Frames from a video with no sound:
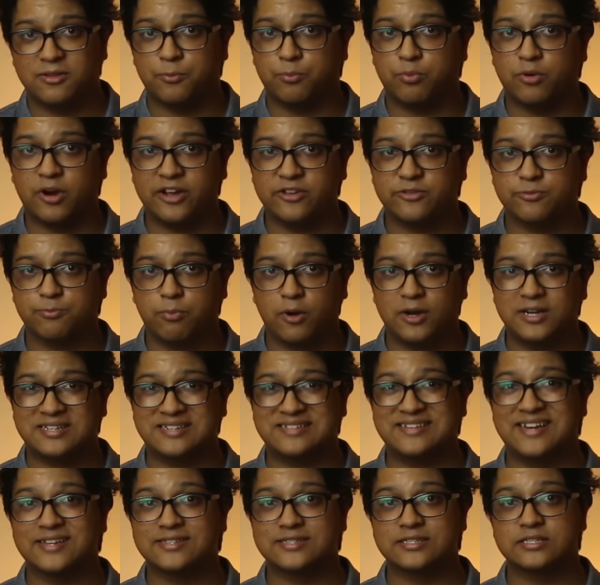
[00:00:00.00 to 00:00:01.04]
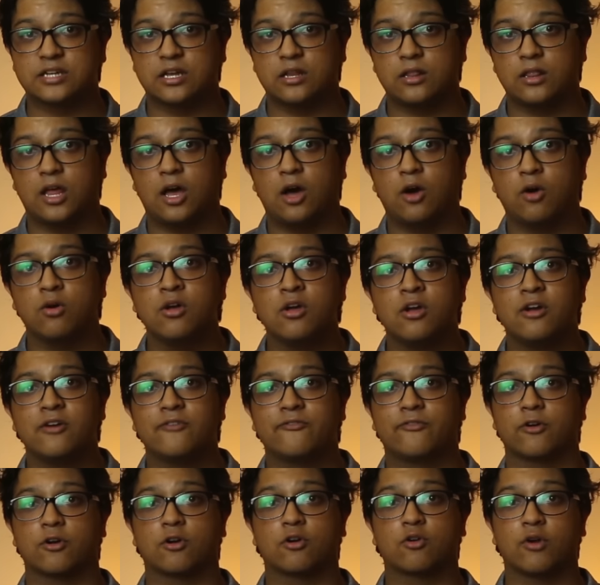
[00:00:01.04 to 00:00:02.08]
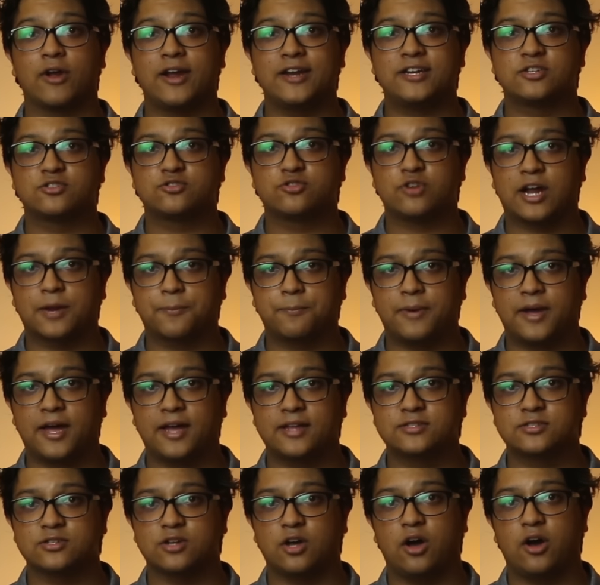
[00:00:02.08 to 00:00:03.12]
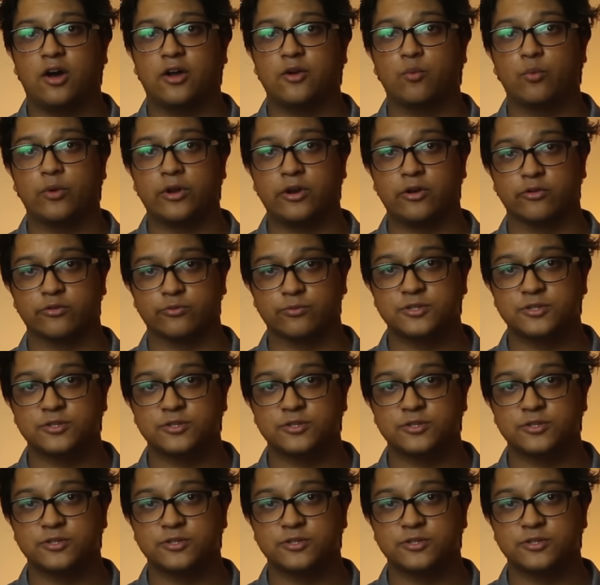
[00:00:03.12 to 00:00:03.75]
The price point doesn't allow for great trackpads on Windows